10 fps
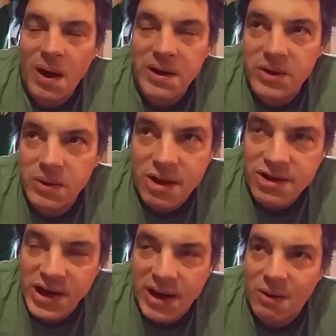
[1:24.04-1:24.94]
I'd do
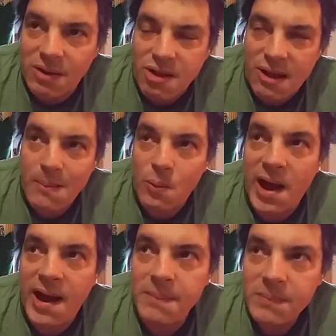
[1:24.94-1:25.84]
this channel the same
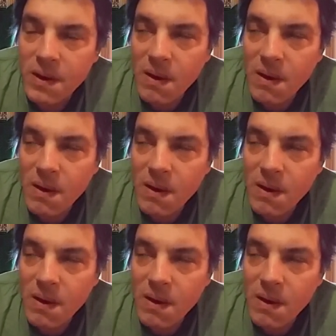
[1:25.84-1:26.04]
way